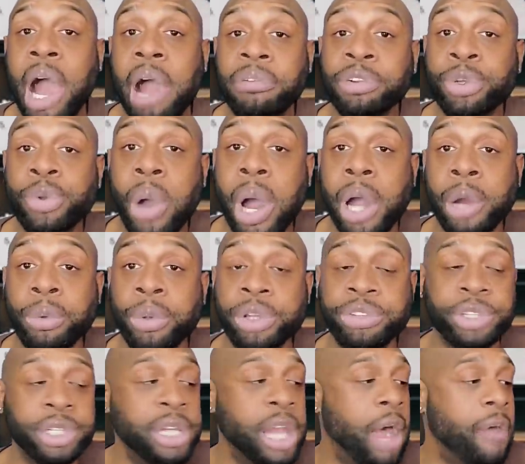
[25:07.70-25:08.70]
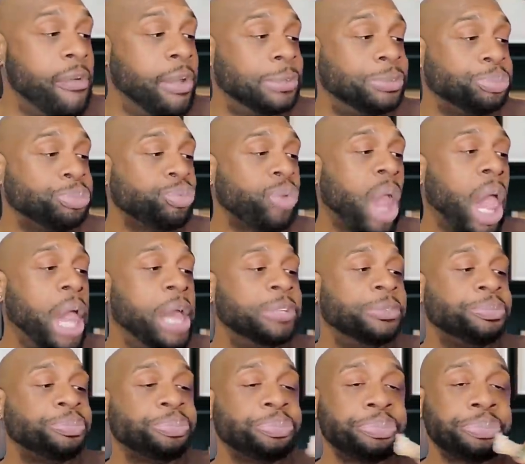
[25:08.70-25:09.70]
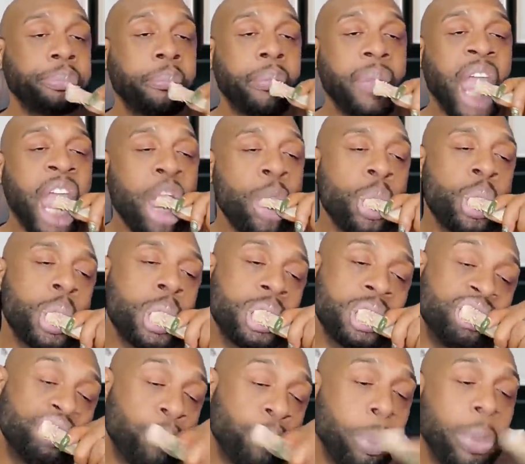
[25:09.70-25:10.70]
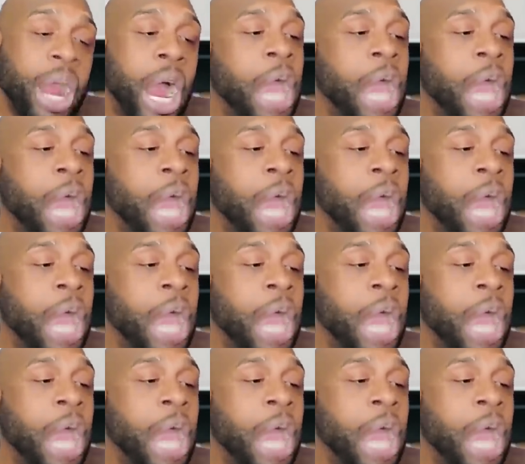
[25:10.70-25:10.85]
If you are a gristle lover, mm.